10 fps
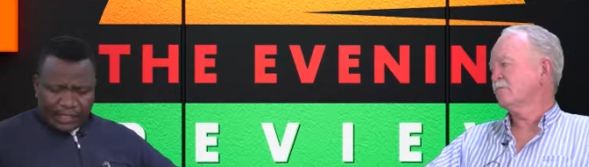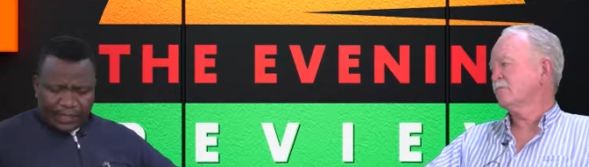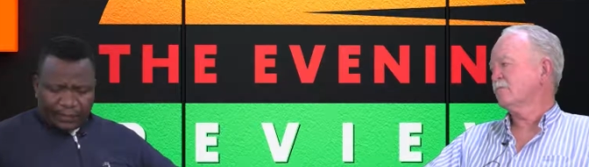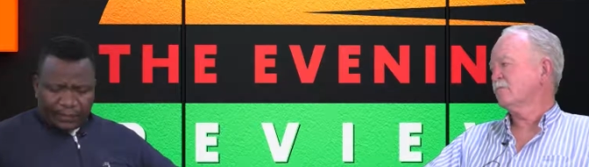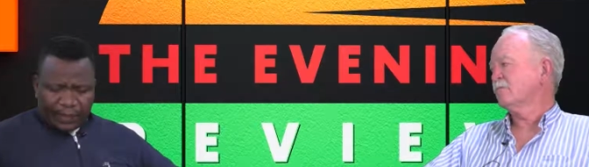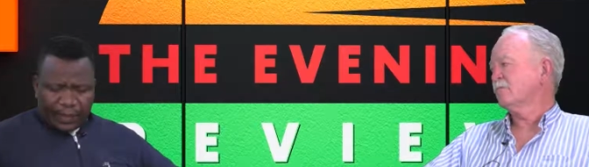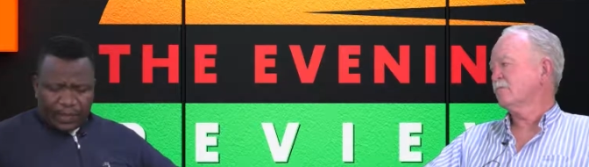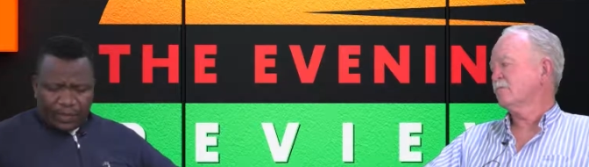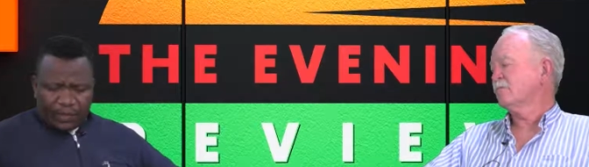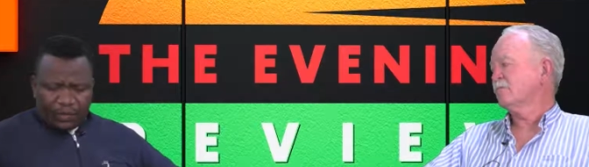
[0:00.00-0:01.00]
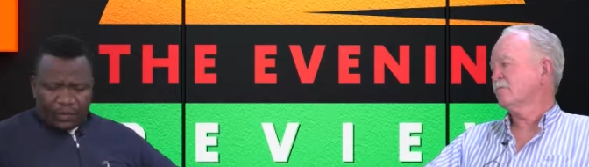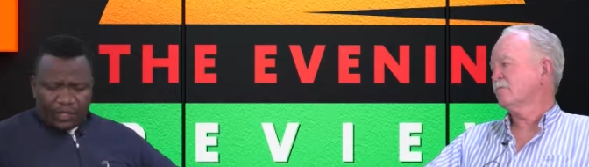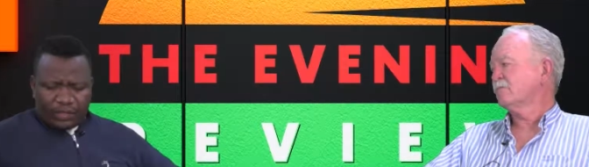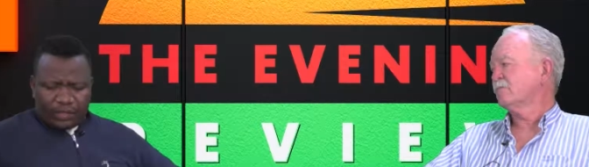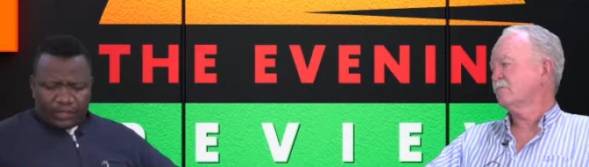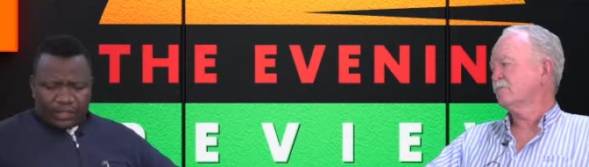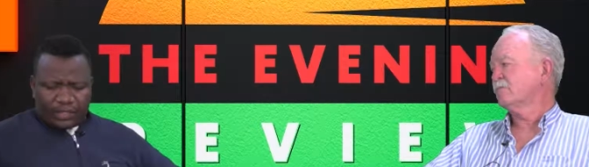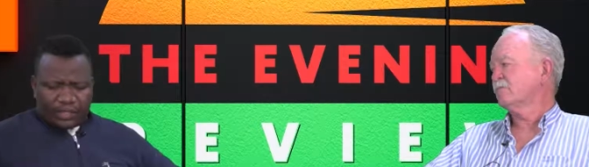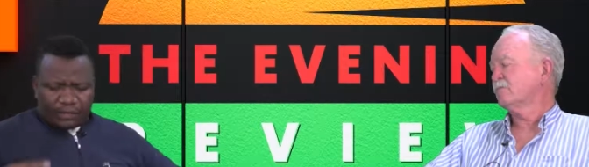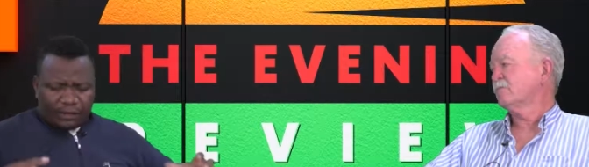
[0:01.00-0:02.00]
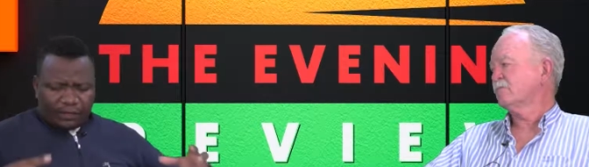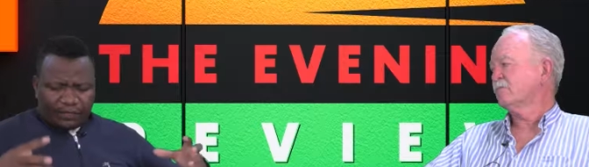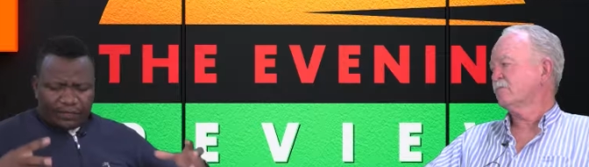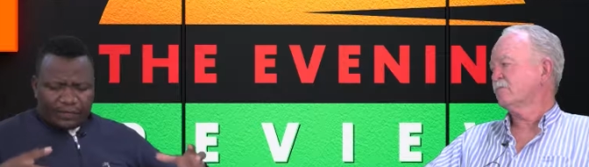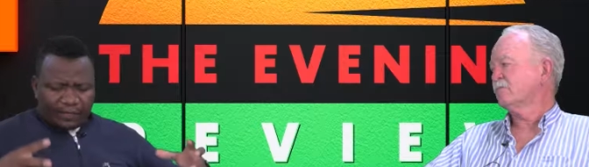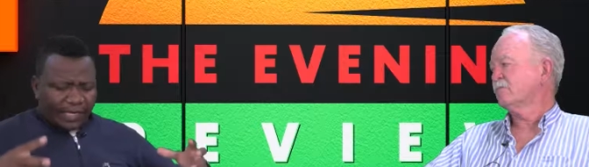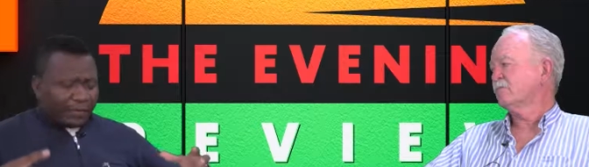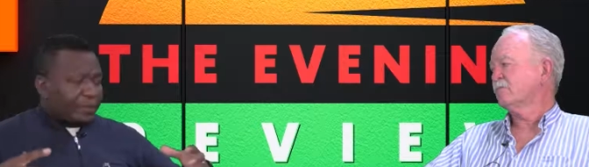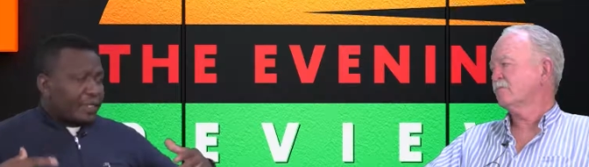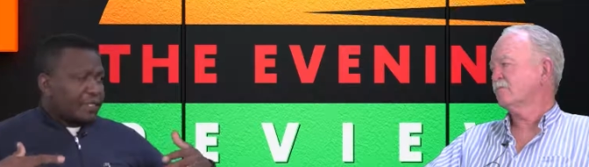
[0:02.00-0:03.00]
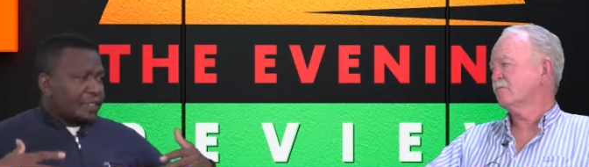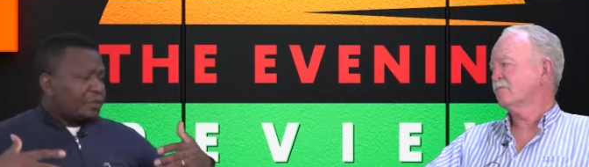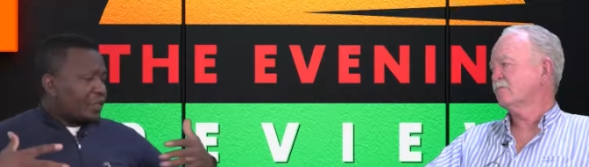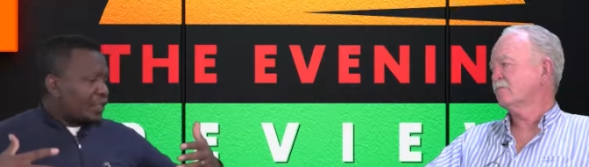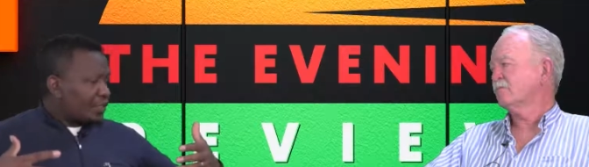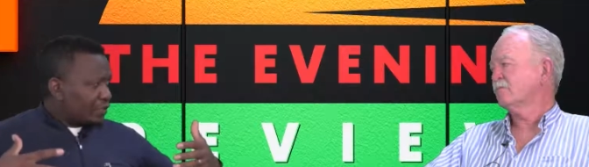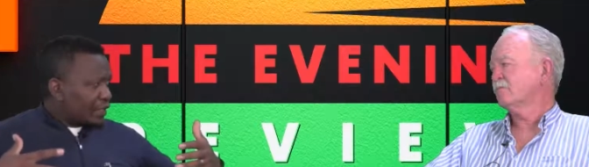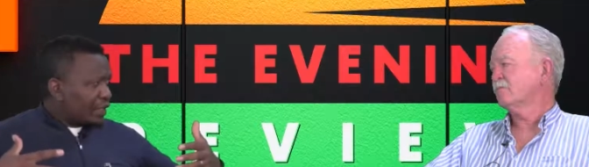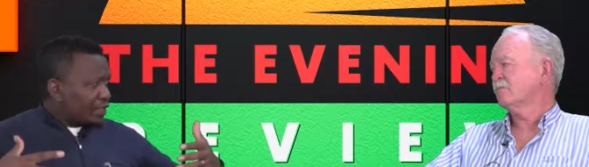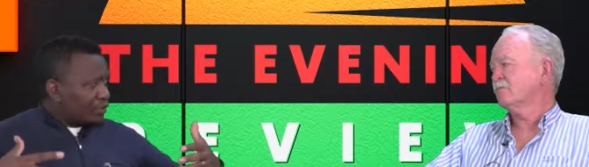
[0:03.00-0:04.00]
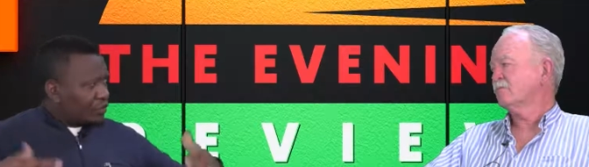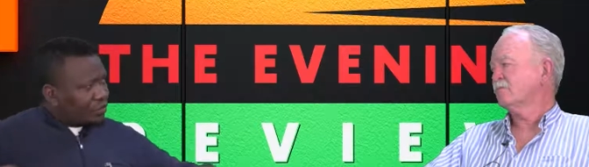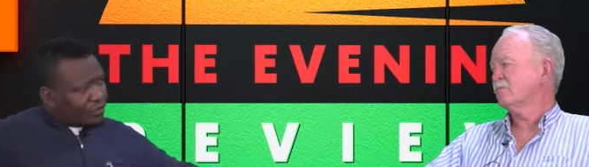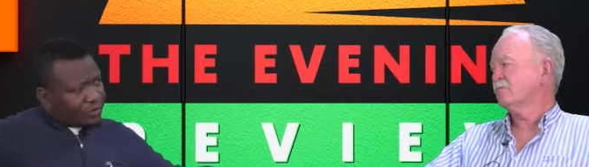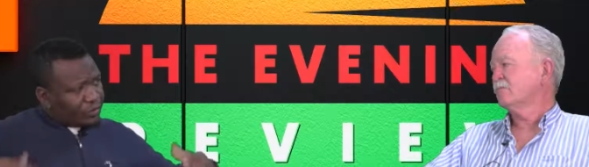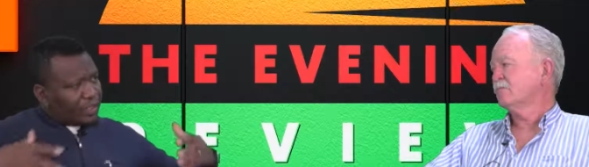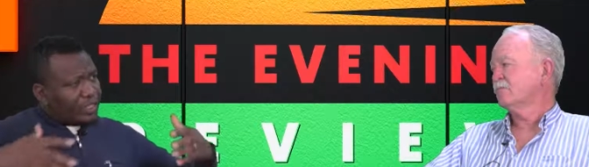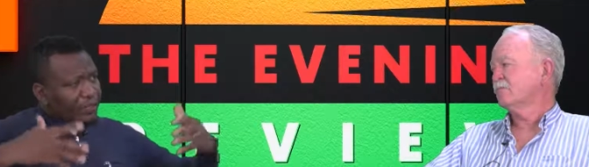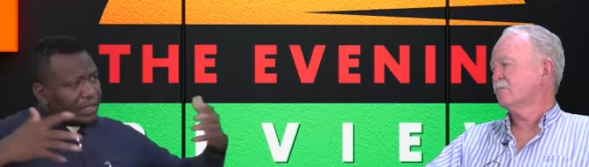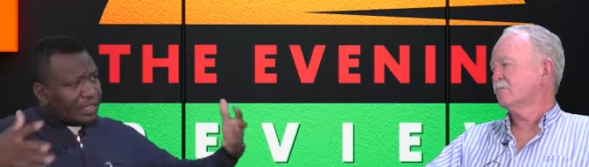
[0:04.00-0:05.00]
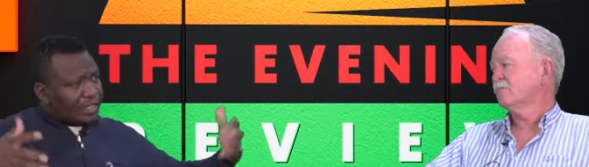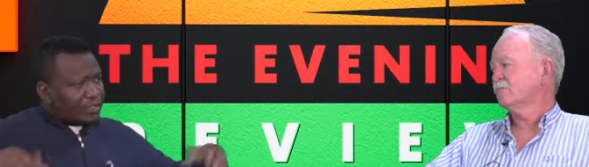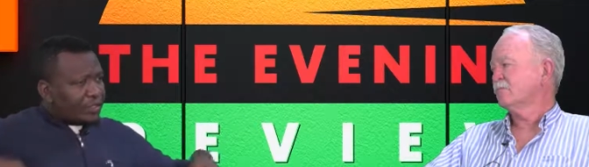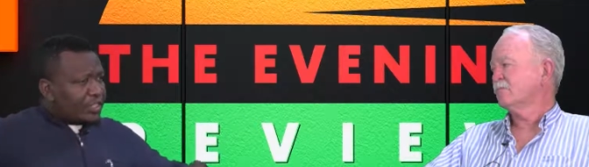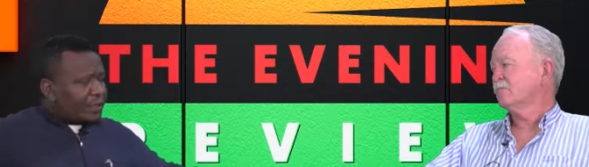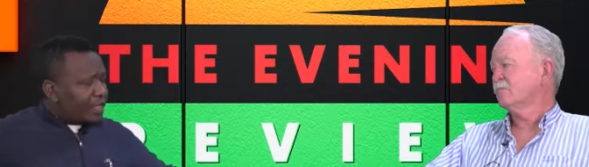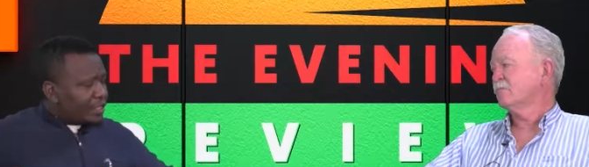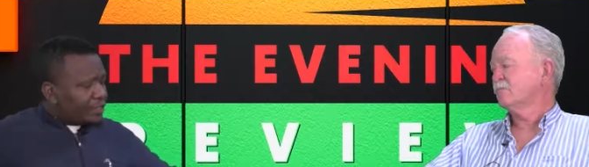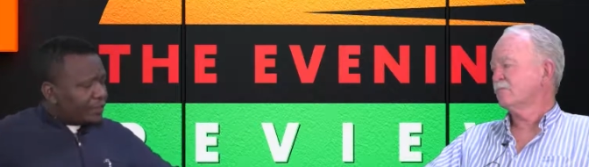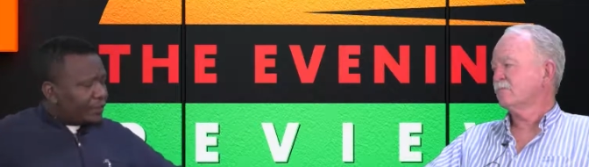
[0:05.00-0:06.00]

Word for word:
Speaker 1: Um, what do you think of uh, Fly Namibia's importance to the, to the domestic tourism industry?